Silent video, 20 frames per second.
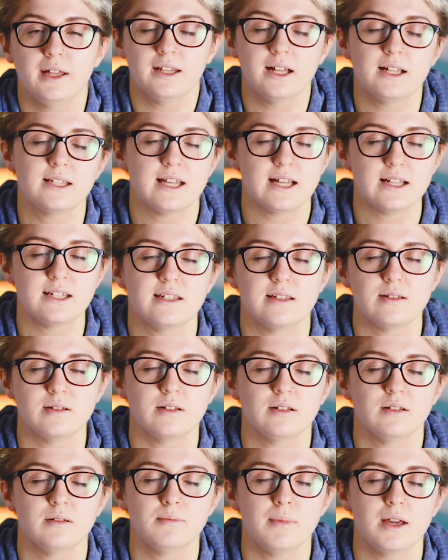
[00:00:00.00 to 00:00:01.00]
That tends
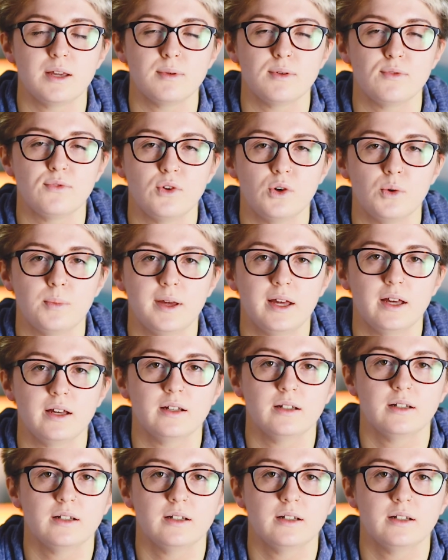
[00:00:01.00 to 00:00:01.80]
to make me feel better.